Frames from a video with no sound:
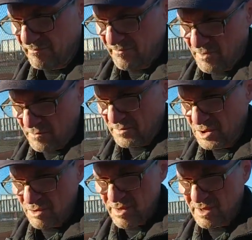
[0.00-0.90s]
from
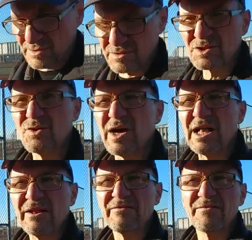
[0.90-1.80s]

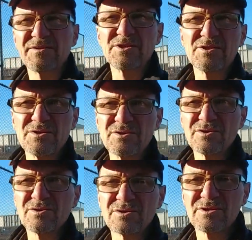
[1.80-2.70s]
2012
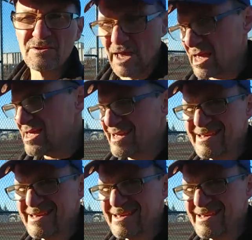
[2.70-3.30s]
to today.